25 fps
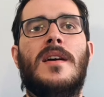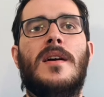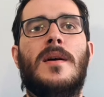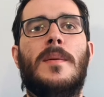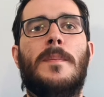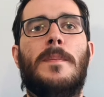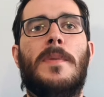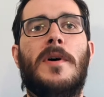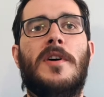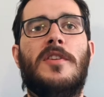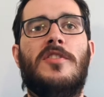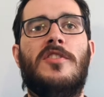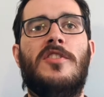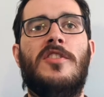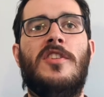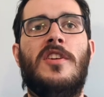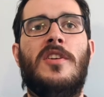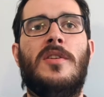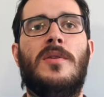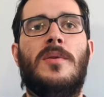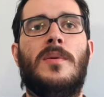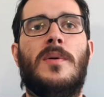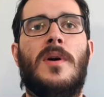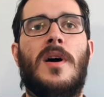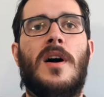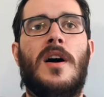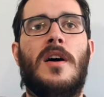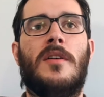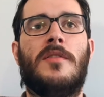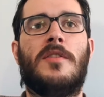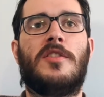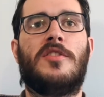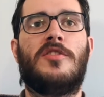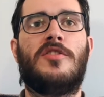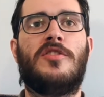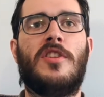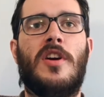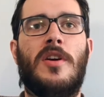But you are a
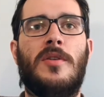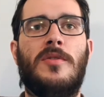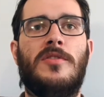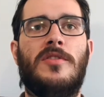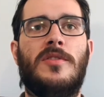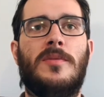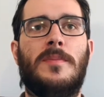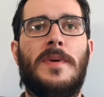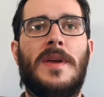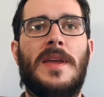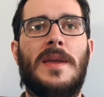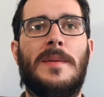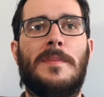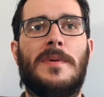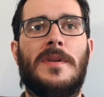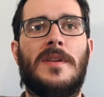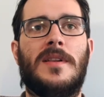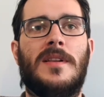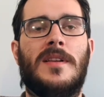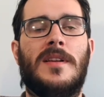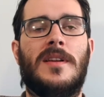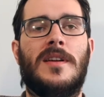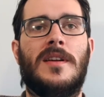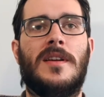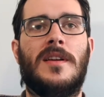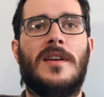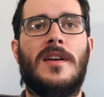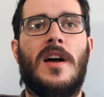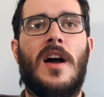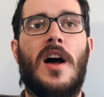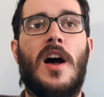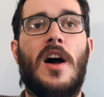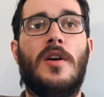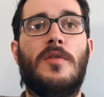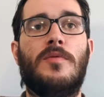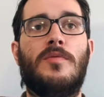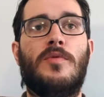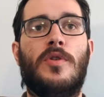chosen people,
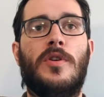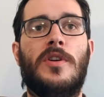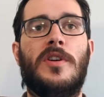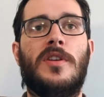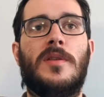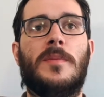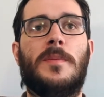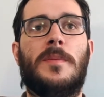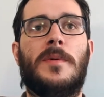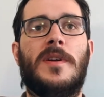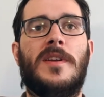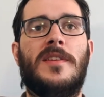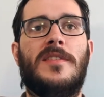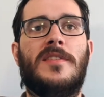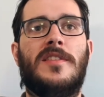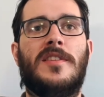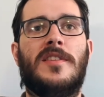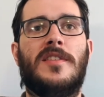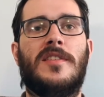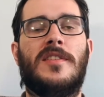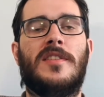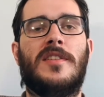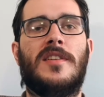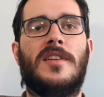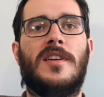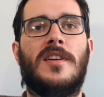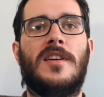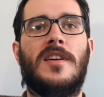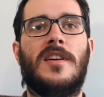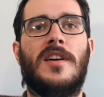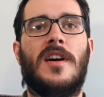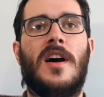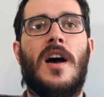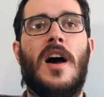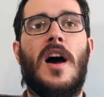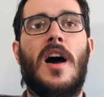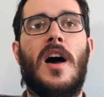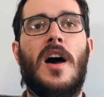a royal priesthood,
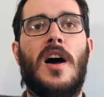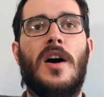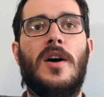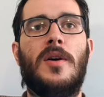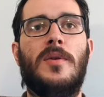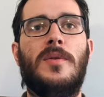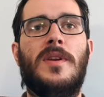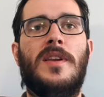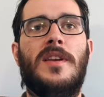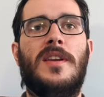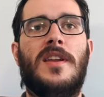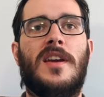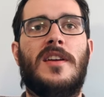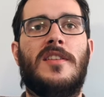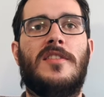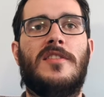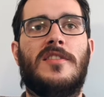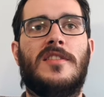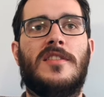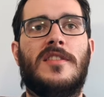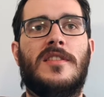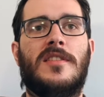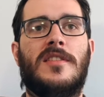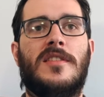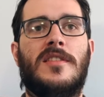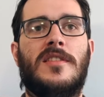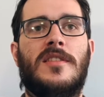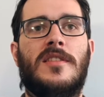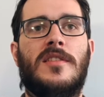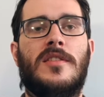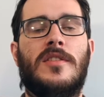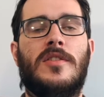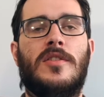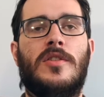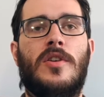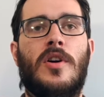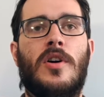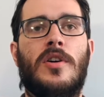a holy nation,
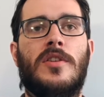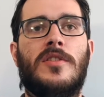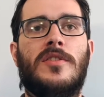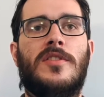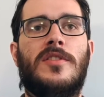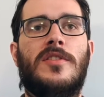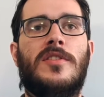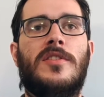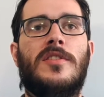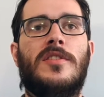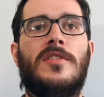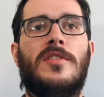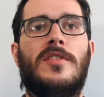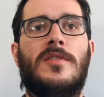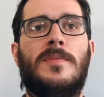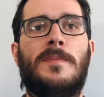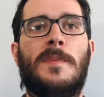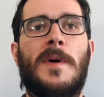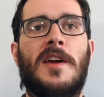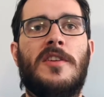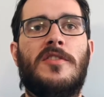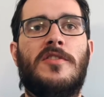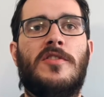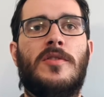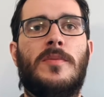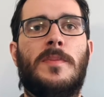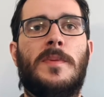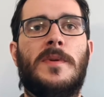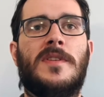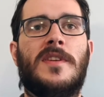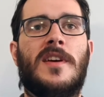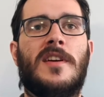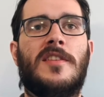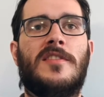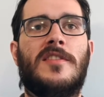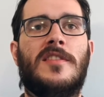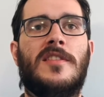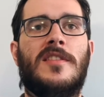God's special
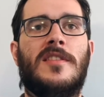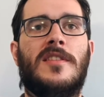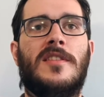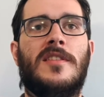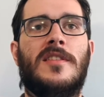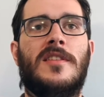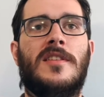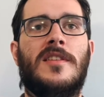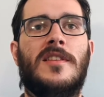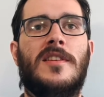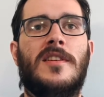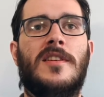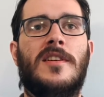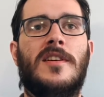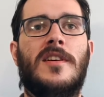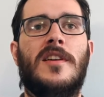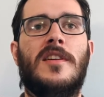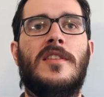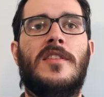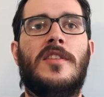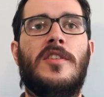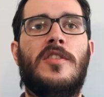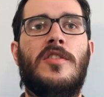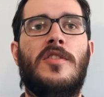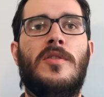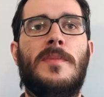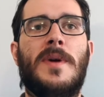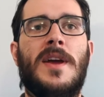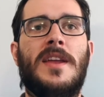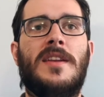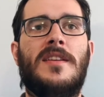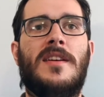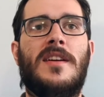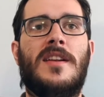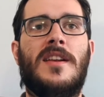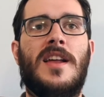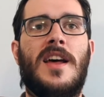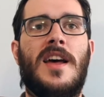possession, that you may
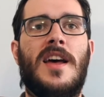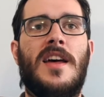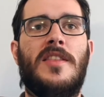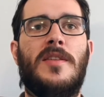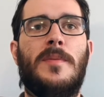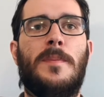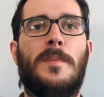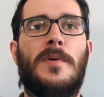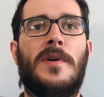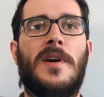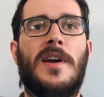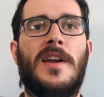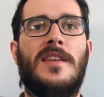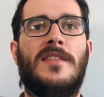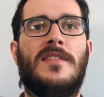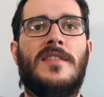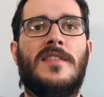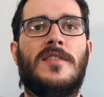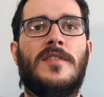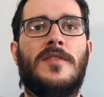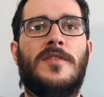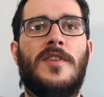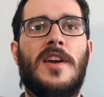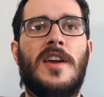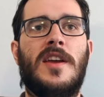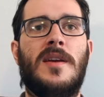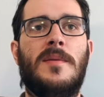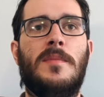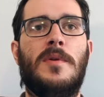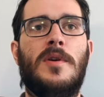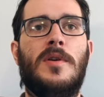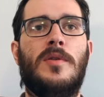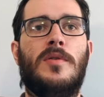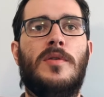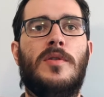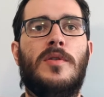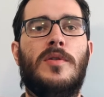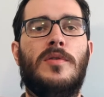declare the praises of him who
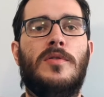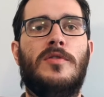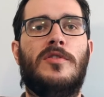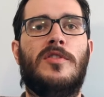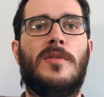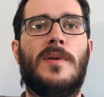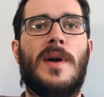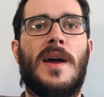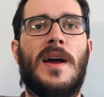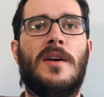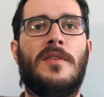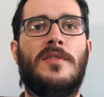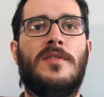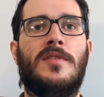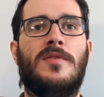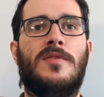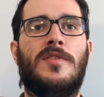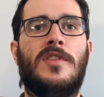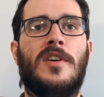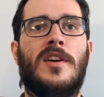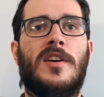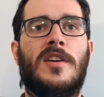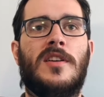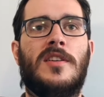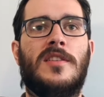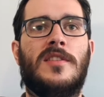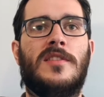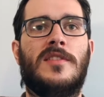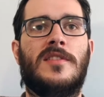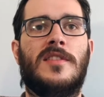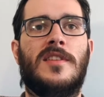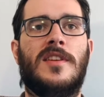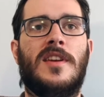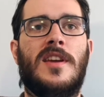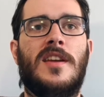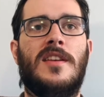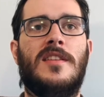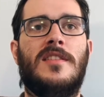called you out of darkness
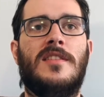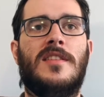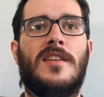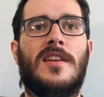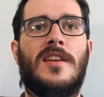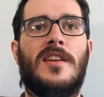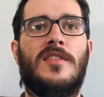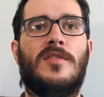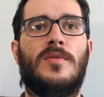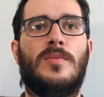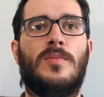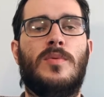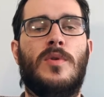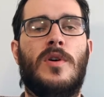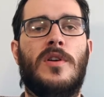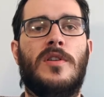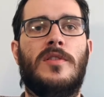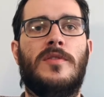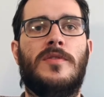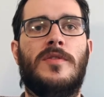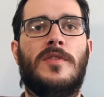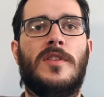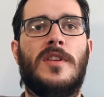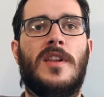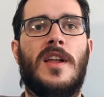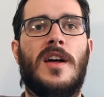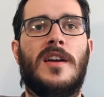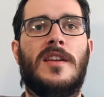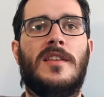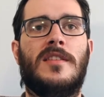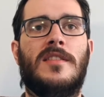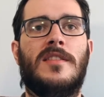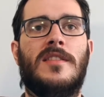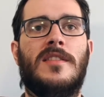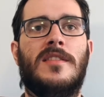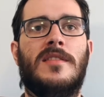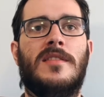into his wonderful light.